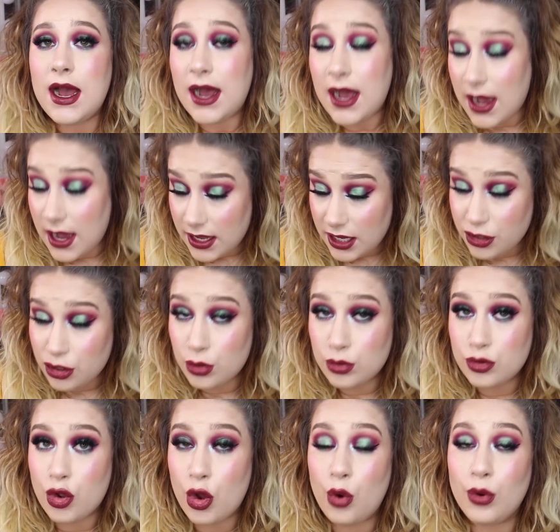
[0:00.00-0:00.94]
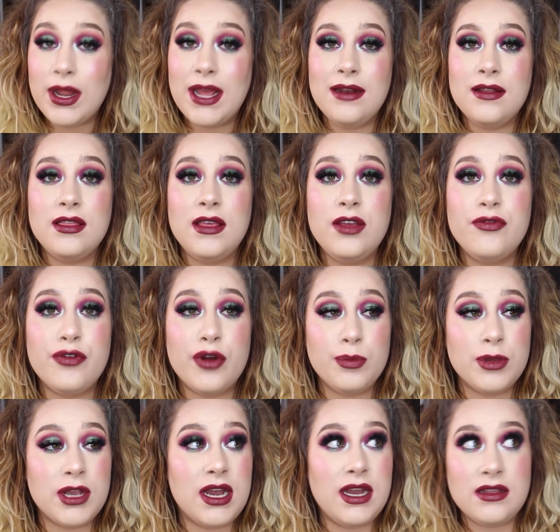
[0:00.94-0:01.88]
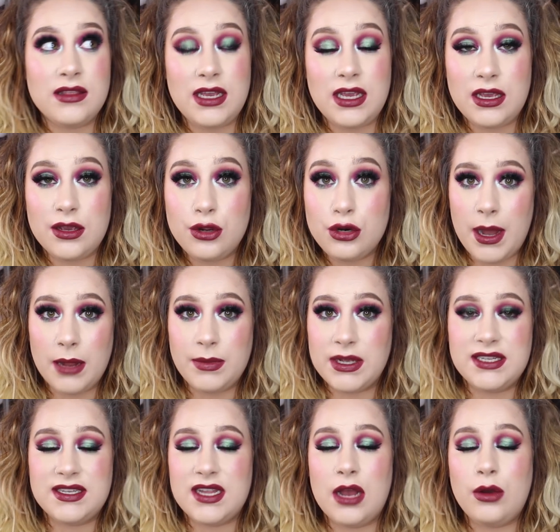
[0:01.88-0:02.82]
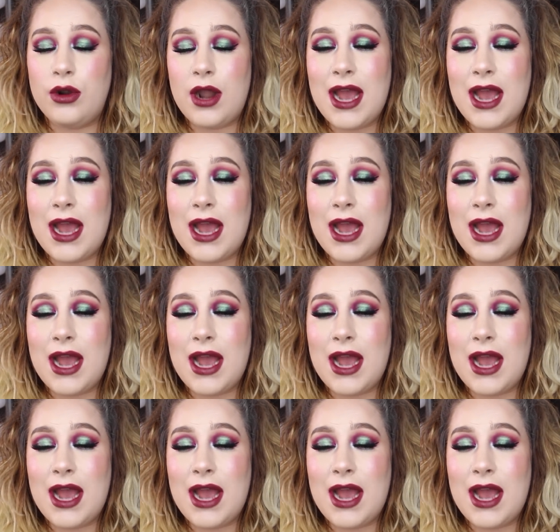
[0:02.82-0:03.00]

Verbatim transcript: I don't own anything from Kylie by myself,